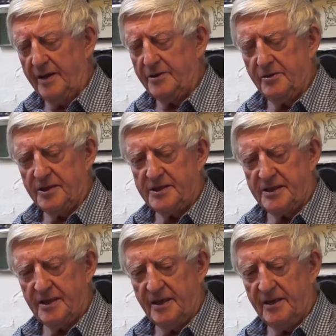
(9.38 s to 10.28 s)
into
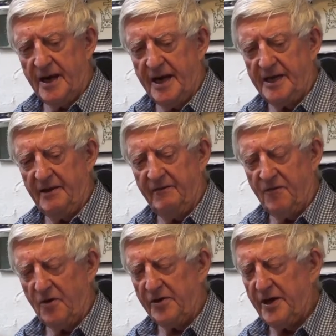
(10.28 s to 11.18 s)
its
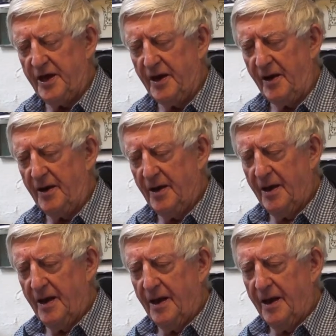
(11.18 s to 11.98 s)
94th year,